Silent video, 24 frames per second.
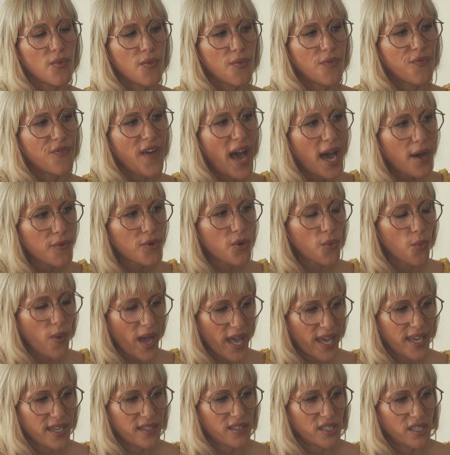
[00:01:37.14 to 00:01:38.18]
found a
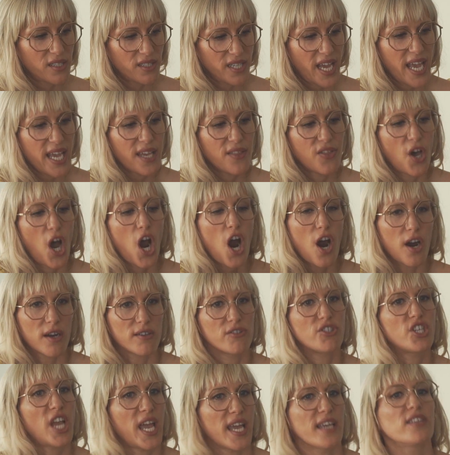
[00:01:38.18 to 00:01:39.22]
way to take the
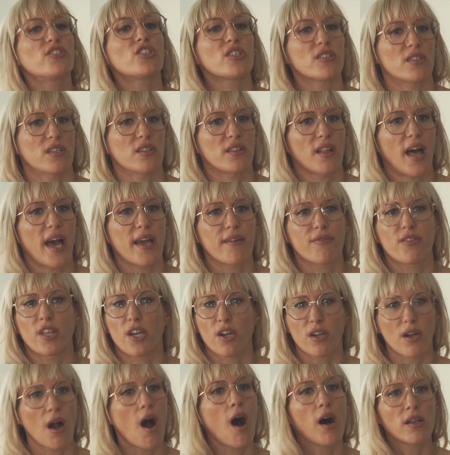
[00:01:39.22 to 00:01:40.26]
hard changes in life
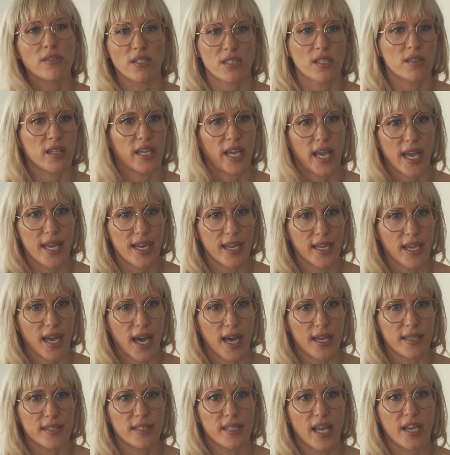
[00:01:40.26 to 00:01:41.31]
that are constantly hitting
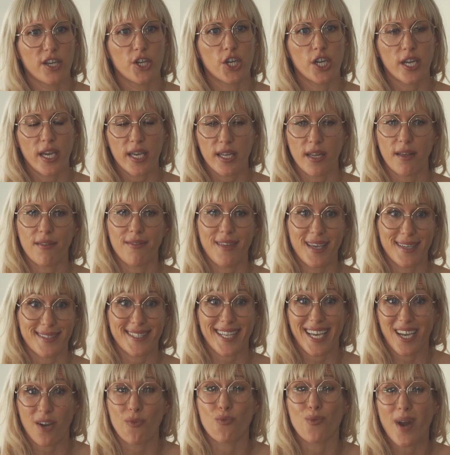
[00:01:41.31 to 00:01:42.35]
us and creating things
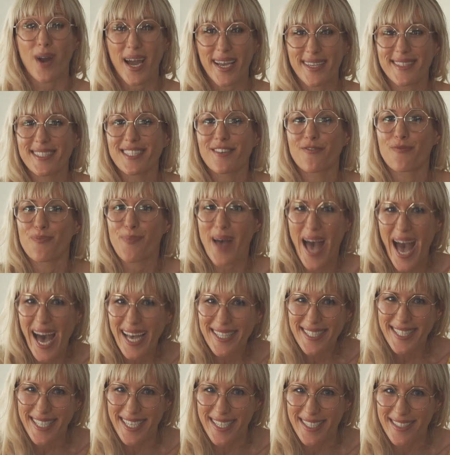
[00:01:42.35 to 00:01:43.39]
like rites of
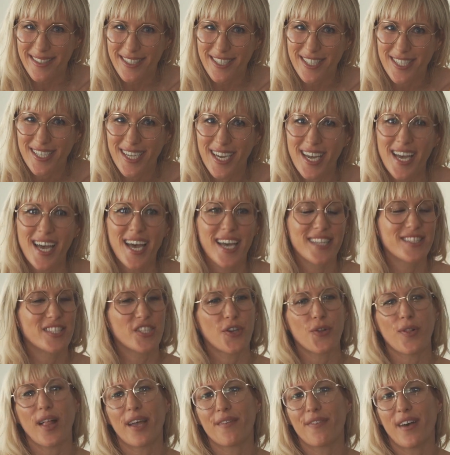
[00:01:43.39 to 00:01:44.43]
passage. And
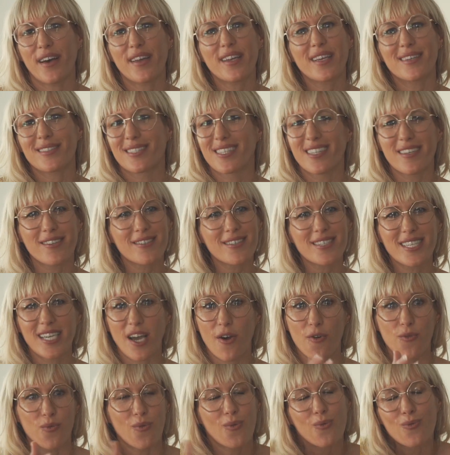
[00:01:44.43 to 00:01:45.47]
so Lifehoney is literally
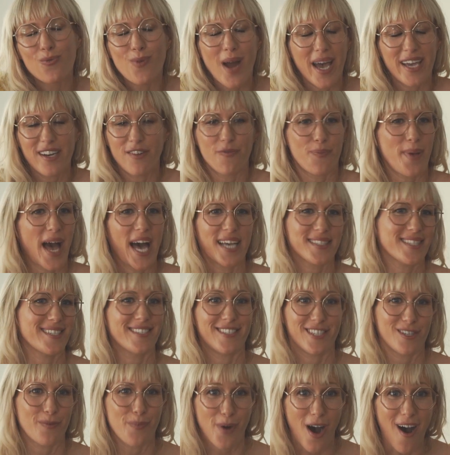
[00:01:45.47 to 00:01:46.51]
a rite of
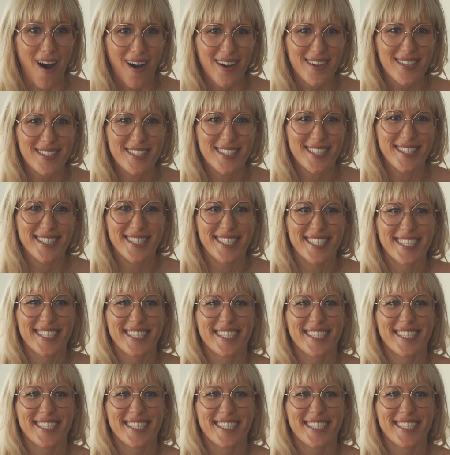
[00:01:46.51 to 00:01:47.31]
passage in a box.